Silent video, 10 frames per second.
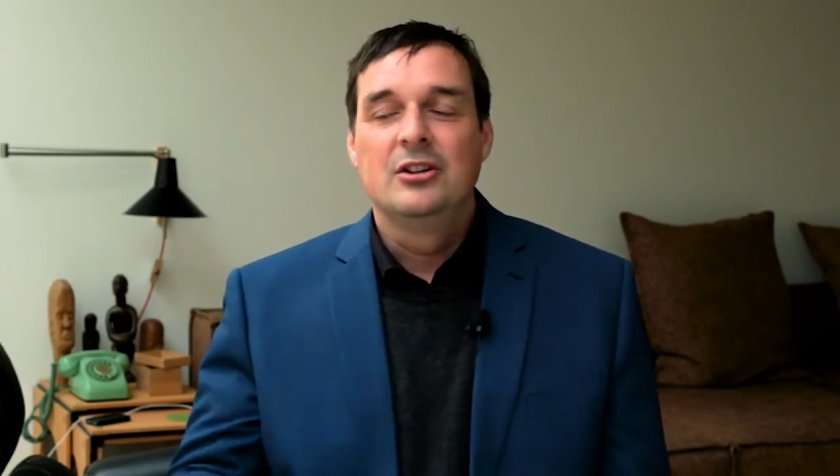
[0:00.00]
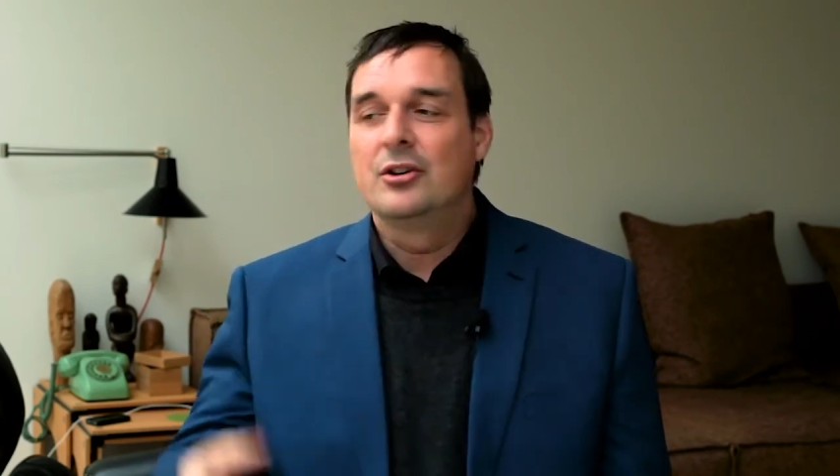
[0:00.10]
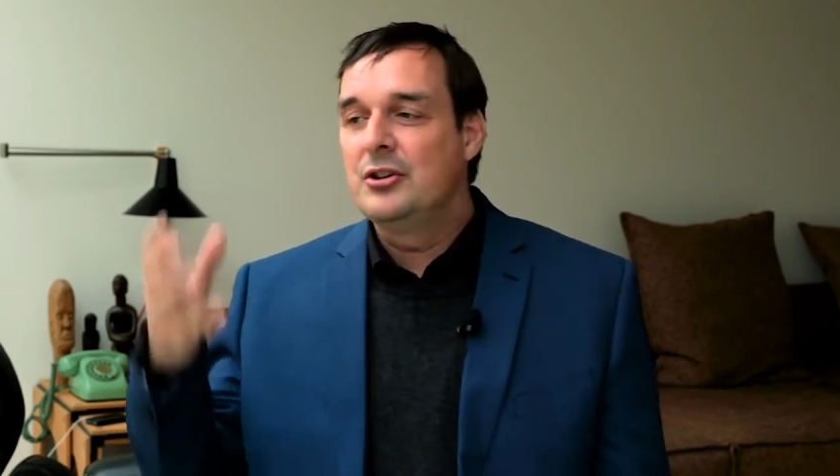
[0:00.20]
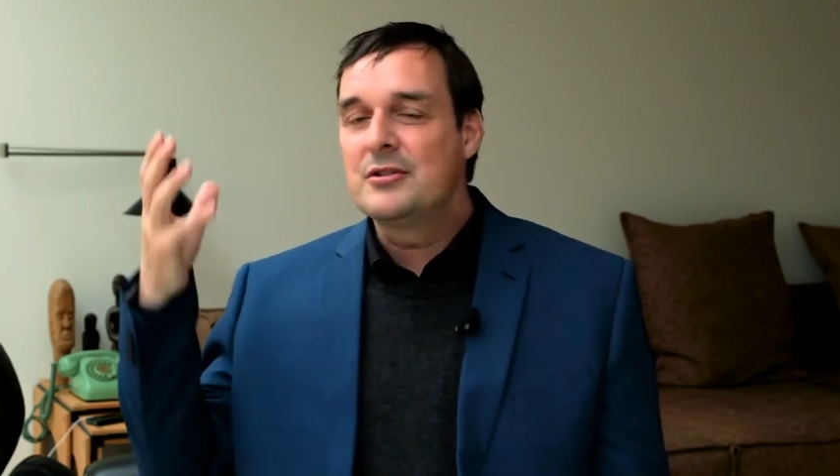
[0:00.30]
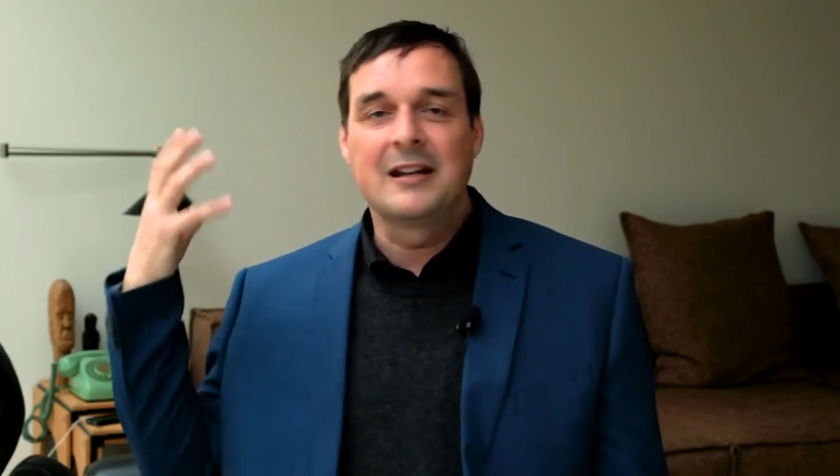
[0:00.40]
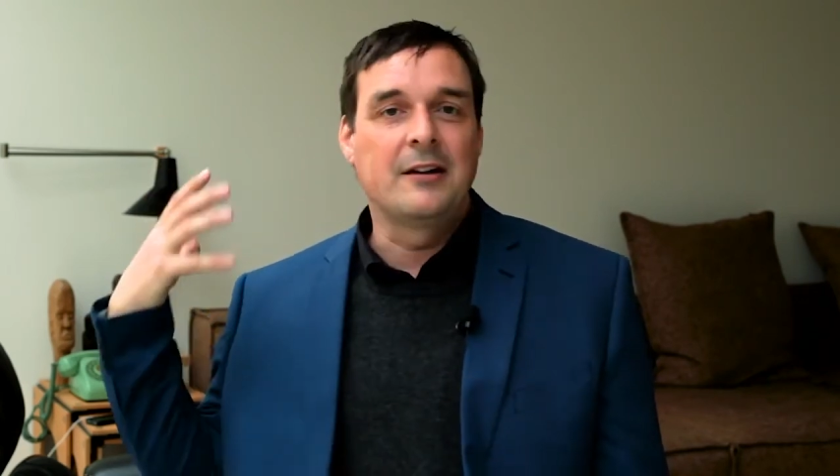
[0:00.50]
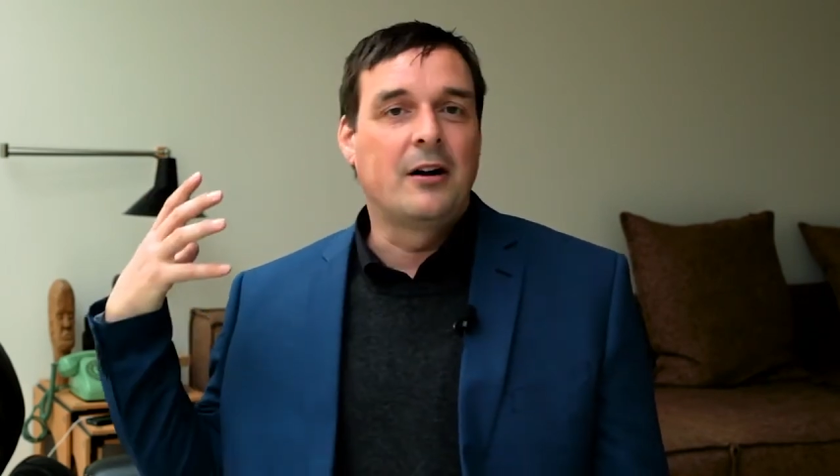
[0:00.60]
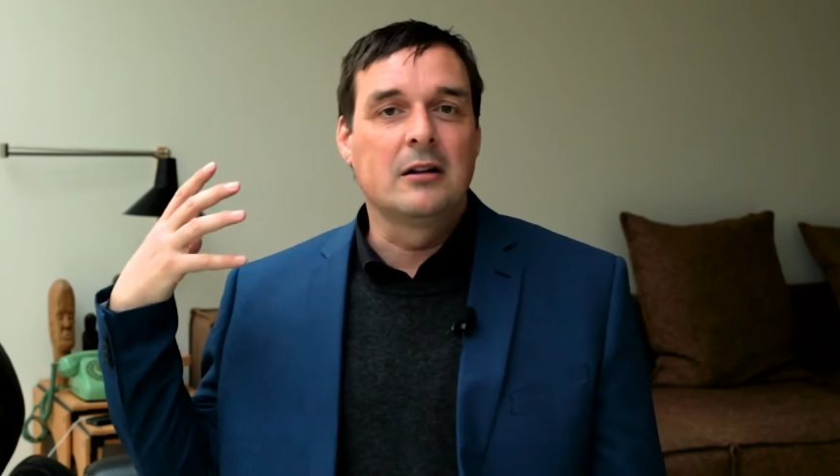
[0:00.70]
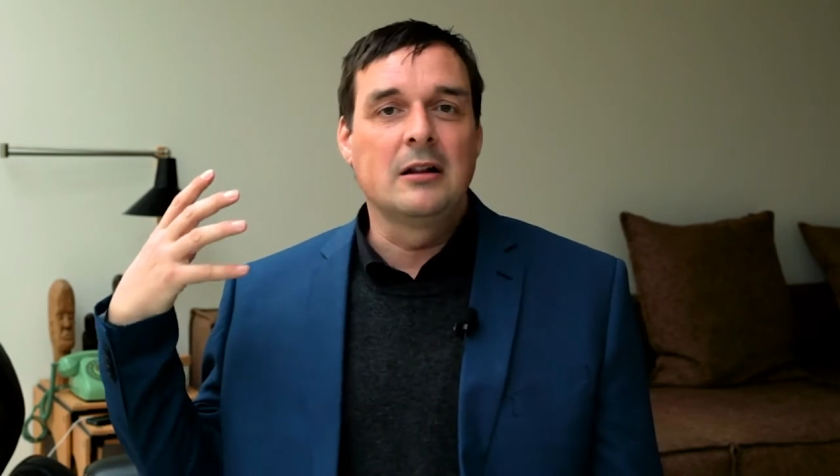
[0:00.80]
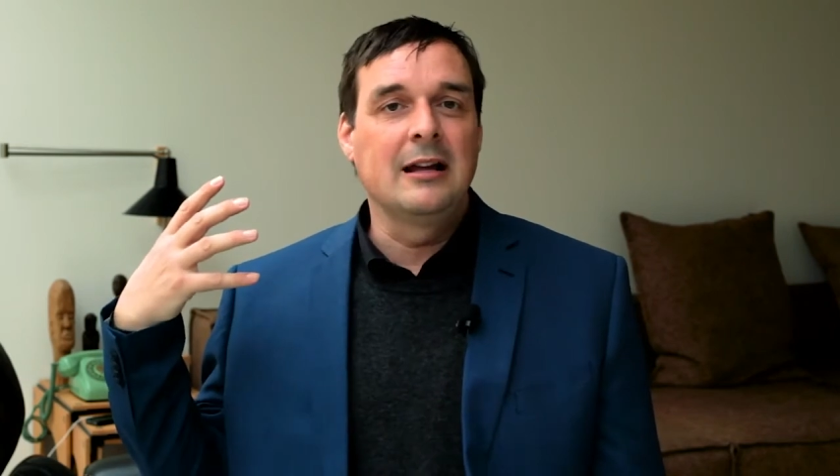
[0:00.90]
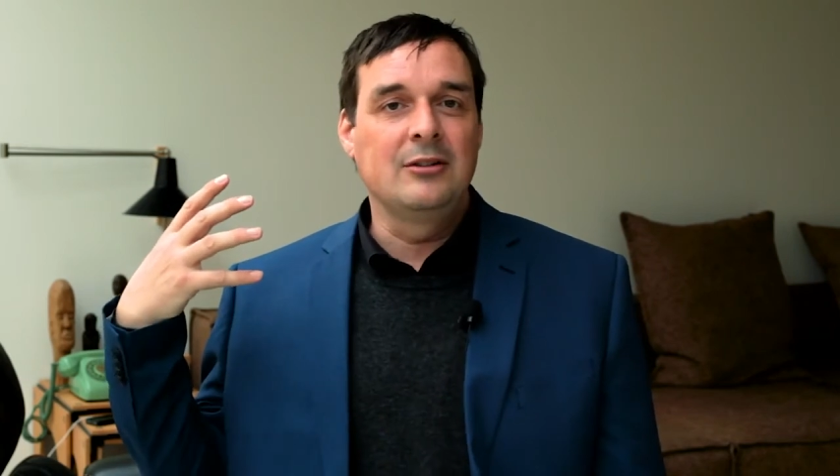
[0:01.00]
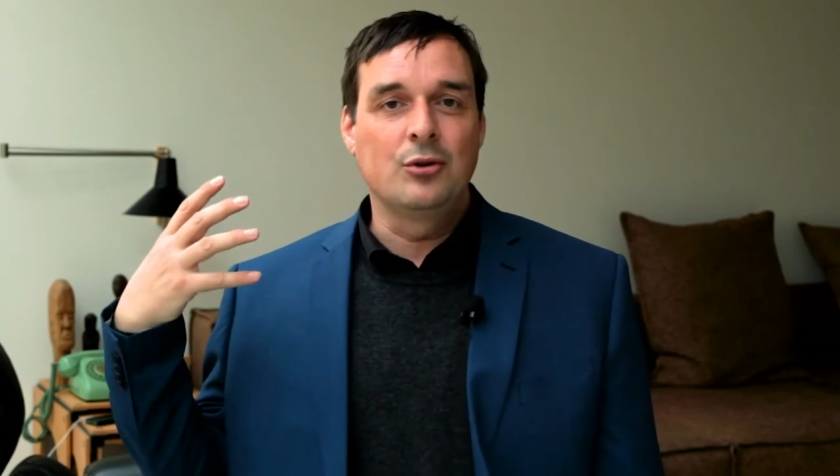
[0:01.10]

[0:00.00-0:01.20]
You're using an online